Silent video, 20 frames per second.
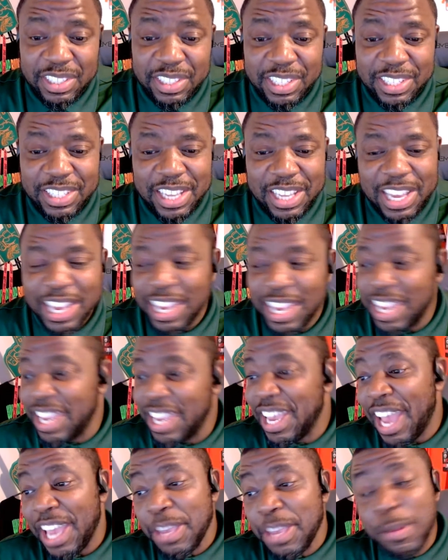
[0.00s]
is.
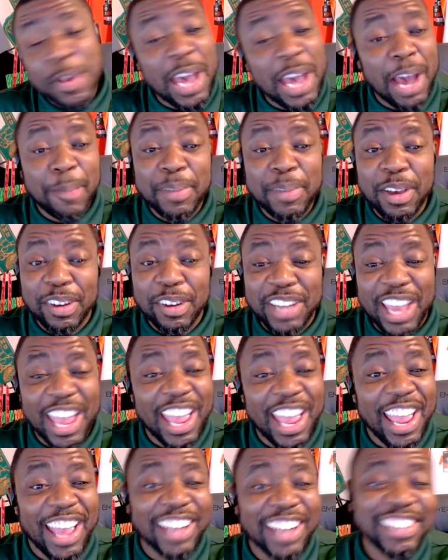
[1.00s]
EA, you got me on the
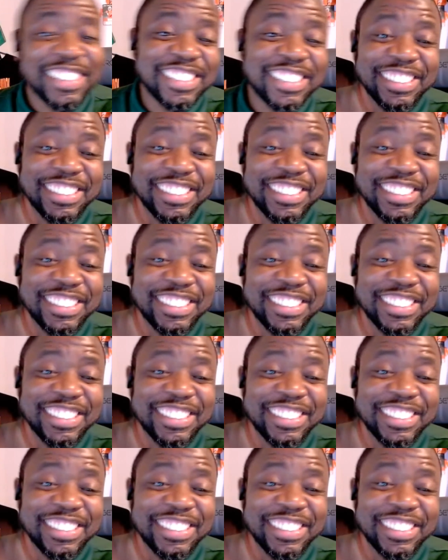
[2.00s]
head.